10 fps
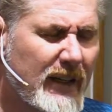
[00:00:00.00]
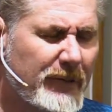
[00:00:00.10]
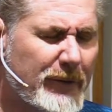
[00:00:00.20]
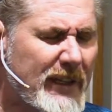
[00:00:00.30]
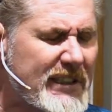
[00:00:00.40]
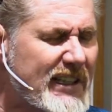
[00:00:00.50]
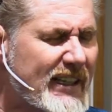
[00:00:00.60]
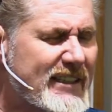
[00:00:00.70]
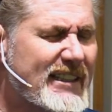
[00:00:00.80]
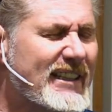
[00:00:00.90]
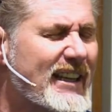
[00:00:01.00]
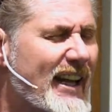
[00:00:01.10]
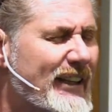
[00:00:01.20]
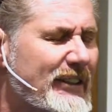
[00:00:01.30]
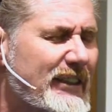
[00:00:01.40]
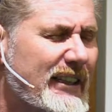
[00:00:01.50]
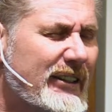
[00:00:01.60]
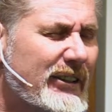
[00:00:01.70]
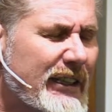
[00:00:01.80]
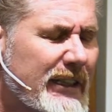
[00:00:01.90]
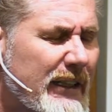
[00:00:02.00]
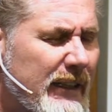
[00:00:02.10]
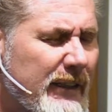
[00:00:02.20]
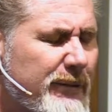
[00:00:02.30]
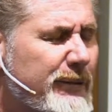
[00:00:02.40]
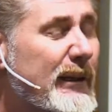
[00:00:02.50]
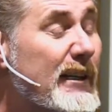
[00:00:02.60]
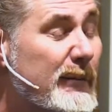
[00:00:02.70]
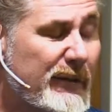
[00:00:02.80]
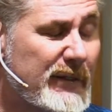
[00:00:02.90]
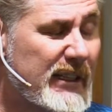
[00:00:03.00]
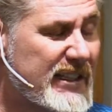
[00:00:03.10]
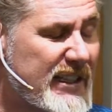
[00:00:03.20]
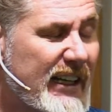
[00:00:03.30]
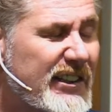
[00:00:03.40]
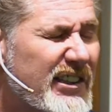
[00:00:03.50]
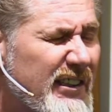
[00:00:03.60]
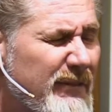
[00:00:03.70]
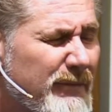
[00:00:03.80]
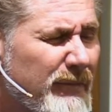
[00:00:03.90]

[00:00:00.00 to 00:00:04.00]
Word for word: for the chance to gather here in, in the freedom of this nation